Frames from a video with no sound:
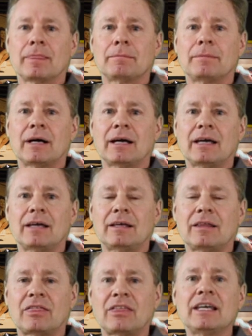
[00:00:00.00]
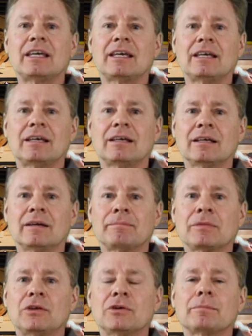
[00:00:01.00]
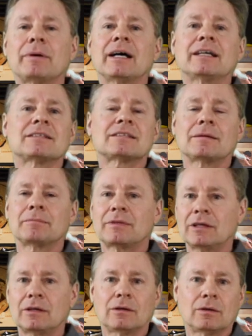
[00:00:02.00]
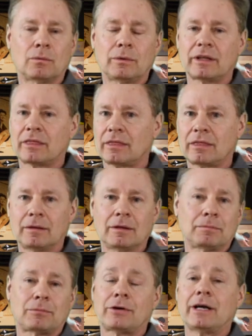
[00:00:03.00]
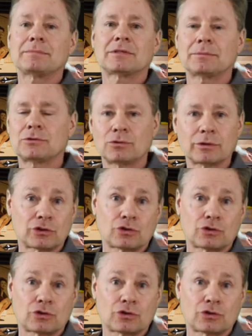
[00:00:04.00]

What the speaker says: by thinking you're buying something with perhaps up to 1